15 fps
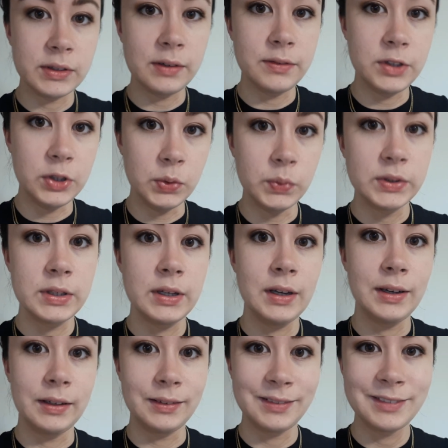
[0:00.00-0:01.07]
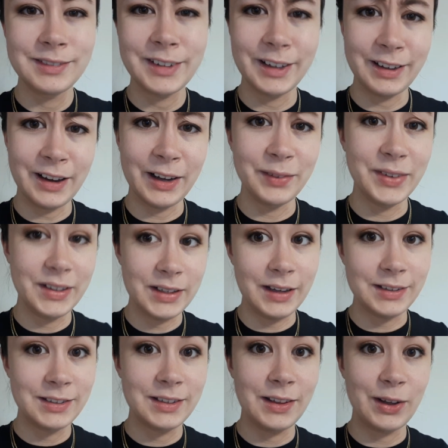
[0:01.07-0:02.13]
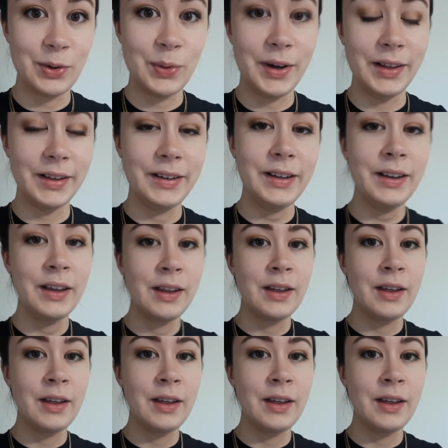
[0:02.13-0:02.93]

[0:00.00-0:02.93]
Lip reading: I've used it and can kind of attest to the quality.